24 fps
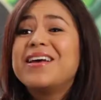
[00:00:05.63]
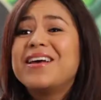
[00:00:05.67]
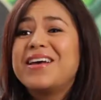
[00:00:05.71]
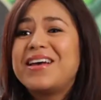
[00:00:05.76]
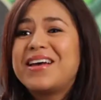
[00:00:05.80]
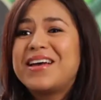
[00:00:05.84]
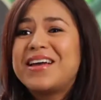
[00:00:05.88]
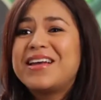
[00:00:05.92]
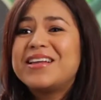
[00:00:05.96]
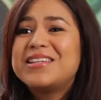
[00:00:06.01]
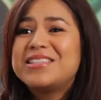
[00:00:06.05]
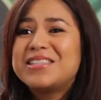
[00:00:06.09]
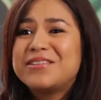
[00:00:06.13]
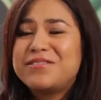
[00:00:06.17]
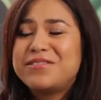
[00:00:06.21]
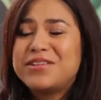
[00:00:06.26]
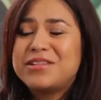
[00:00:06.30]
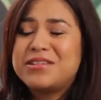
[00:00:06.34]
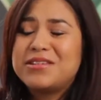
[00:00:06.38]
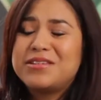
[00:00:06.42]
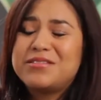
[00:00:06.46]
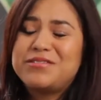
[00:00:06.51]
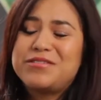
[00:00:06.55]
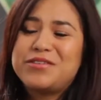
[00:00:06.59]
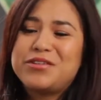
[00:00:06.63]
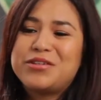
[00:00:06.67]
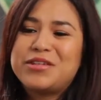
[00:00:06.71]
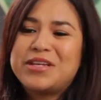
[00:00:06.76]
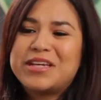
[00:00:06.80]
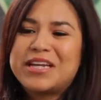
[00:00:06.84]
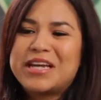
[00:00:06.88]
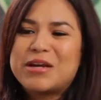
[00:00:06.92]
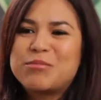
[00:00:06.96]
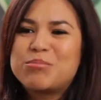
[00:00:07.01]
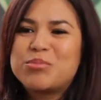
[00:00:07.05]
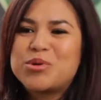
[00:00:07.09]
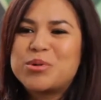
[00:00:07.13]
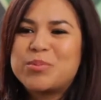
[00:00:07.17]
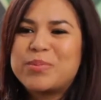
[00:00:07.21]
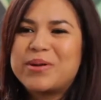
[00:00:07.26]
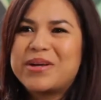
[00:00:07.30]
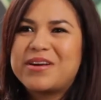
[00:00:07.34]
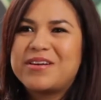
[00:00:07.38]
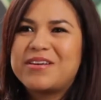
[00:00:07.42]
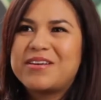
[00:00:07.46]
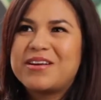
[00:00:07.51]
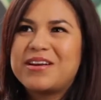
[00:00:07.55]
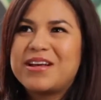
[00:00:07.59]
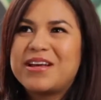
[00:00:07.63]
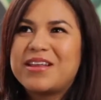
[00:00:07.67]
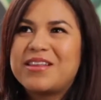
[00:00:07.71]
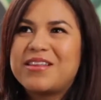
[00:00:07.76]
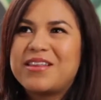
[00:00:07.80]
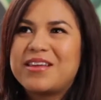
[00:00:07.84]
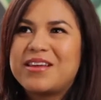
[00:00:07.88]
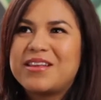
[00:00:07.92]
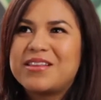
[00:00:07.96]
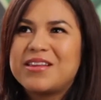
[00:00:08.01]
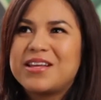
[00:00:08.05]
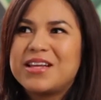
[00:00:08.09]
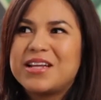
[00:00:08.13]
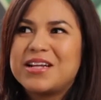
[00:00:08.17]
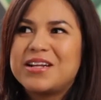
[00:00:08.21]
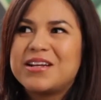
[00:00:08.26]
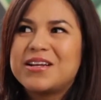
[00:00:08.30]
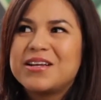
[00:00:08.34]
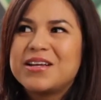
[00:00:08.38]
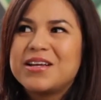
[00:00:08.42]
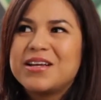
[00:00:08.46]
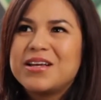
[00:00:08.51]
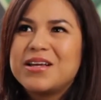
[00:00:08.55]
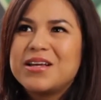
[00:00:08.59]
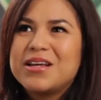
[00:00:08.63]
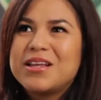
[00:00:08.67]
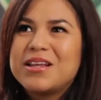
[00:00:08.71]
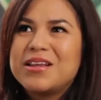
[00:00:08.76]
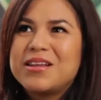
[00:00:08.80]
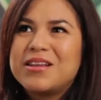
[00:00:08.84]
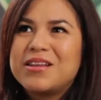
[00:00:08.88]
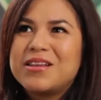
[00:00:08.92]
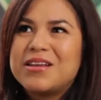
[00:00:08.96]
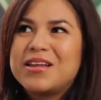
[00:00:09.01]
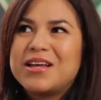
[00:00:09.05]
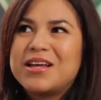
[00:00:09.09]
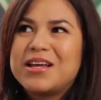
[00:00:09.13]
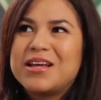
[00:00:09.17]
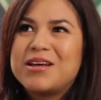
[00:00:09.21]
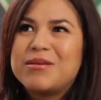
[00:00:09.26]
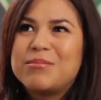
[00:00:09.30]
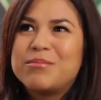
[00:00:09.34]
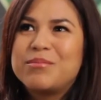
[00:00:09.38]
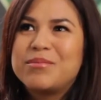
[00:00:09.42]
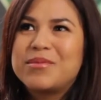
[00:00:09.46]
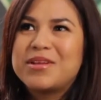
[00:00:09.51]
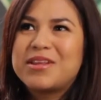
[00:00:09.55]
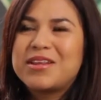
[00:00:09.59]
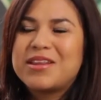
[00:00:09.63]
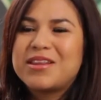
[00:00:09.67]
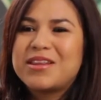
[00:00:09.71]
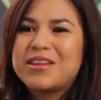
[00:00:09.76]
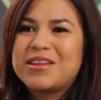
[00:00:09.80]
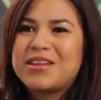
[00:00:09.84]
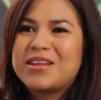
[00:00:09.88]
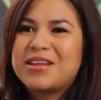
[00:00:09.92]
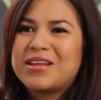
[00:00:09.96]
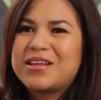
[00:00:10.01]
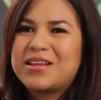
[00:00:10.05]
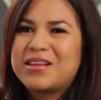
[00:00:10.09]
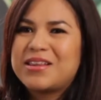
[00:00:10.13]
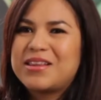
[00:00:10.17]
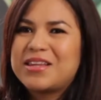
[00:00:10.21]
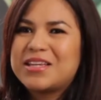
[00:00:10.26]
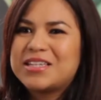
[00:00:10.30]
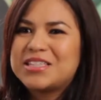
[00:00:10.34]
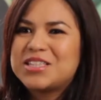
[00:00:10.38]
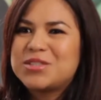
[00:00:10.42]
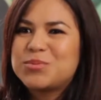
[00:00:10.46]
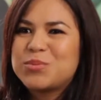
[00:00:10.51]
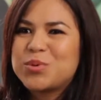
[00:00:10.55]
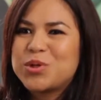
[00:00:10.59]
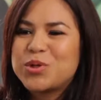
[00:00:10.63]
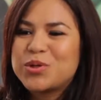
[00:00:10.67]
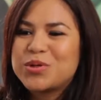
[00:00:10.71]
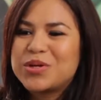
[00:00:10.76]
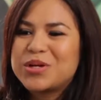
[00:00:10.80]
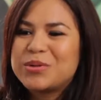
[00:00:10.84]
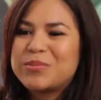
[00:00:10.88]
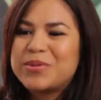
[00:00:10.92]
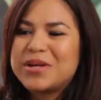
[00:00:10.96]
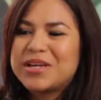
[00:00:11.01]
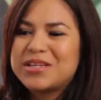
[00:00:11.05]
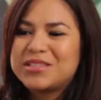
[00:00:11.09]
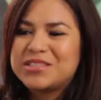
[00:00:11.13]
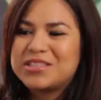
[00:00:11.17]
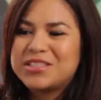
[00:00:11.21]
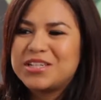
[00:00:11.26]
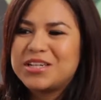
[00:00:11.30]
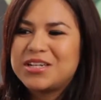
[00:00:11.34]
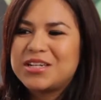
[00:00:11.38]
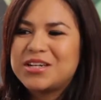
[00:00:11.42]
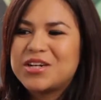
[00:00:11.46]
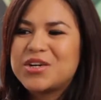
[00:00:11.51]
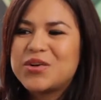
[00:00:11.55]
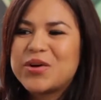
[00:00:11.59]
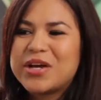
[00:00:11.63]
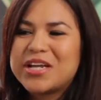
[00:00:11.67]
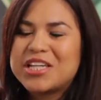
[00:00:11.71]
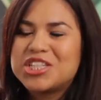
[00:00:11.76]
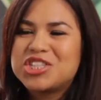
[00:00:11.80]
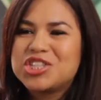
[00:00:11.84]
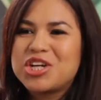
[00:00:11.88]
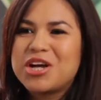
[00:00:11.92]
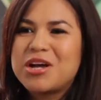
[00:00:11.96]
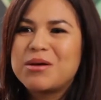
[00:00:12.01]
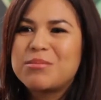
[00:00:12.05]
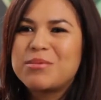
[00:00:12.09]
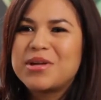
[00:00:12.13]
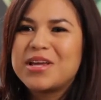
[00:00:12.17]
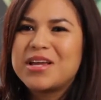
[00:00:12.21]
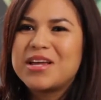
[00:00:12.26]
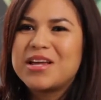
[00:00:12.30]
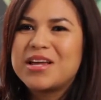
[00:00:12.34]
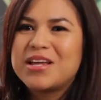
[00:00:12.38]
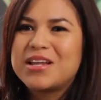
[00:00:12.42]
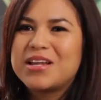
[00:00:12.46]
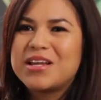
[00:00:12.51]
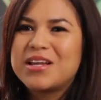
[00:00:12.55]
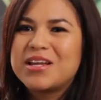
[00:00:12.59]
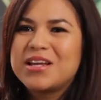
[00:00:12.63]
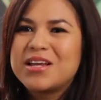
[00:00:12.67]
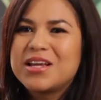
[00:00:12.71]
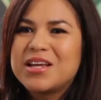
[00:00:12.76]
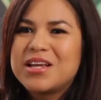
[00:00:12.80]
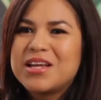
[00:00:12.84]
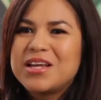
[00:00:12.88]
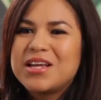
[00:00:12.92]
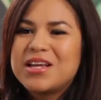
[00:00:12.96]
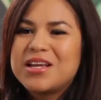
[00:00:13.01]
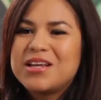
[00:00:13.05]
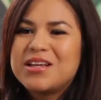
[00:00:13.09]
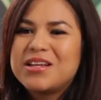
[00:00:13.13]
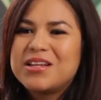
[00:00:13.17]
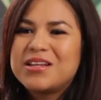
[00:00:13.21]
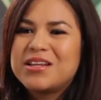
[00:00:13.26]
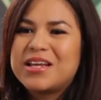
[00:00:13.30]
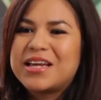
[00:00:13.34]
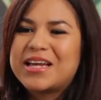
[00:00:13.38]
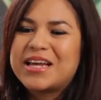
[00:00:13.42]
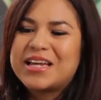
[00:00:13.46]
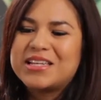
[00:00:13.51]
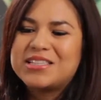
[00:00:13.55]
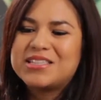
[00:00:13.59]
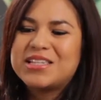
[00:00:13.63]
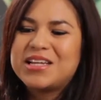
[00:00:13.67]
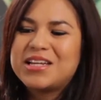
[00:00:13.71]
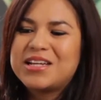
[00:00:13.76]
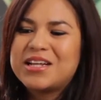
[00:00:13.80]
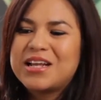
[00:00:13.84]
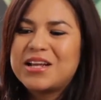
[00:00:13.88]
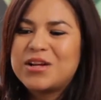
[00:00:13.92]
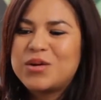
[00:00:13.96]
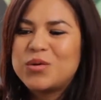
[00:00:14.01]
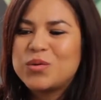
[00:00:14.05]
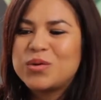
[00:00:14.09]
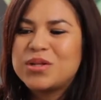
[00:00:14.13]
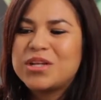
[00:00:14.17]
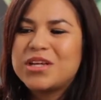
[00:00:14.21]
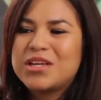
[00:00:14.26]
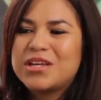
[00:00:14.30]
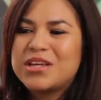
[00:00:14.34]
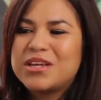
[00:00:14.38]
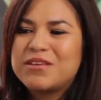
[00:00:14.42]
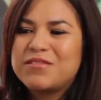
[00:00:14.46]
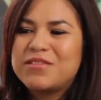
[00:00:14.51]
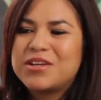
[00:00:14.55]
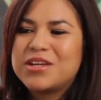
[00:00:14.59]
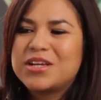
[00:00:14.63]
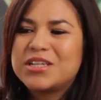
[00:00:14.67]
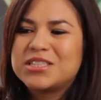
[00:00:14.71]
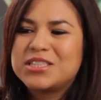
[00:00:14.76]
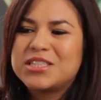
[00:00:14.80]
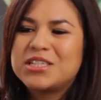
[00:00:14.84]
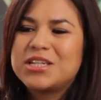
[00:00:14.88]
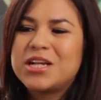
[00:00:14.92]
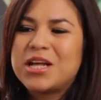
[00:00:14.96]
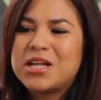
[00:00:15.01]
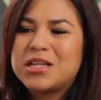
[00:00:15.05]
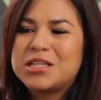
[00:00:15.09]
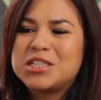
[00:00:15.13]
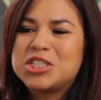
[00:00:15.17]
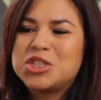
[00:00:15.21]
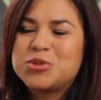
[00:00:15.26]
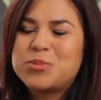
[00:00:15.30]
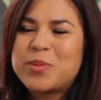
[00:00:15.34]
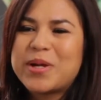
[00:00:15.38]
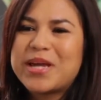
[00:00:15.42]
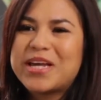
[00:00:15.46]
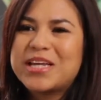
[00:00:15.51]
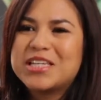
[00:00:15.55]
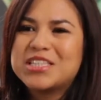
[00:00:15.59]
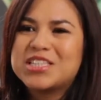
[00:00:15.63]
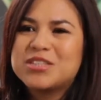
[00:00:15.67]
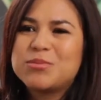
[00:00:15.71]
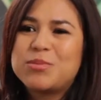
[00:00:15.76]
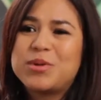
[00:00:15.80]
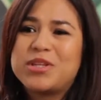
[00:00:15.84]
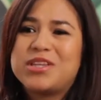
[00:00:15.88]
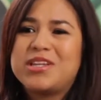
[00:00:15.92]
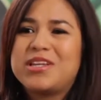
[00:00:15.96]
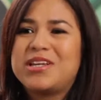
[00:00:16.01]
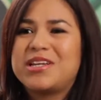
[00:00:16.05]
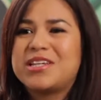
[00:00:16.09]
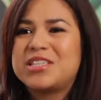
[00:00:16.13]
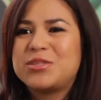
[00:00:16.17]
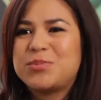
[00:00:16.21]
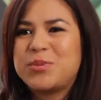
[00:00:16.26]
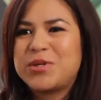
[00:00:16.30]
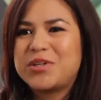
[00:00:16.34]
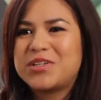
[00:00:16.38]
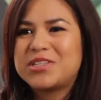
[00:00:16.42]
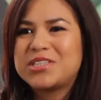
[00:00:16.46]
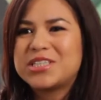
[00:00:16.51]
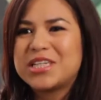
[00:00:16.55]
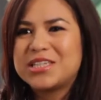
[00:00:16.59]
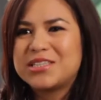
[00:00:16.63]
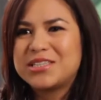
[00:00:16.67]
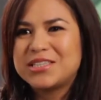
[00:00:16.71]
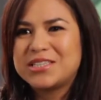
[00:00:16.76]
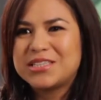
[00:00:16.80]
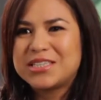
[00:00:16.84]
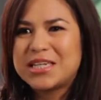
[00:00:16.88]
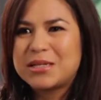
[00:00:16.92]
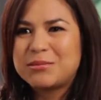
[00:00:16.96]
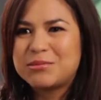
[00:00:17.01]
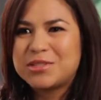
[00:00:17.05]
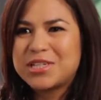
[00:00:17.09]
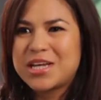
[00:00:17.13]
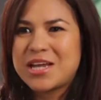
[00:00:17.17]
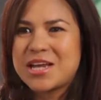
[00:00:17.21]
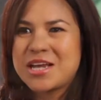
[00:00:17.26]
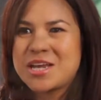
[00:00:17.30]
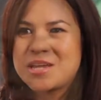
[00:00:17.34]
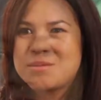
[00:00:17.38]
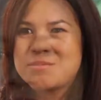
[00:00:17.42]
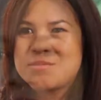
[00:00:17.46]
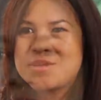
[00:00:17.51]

I definitely feel like I'm prepared. I think that um, this program has done a great job in, like I said, not only giving us the knowledge base, but the experience at the same time.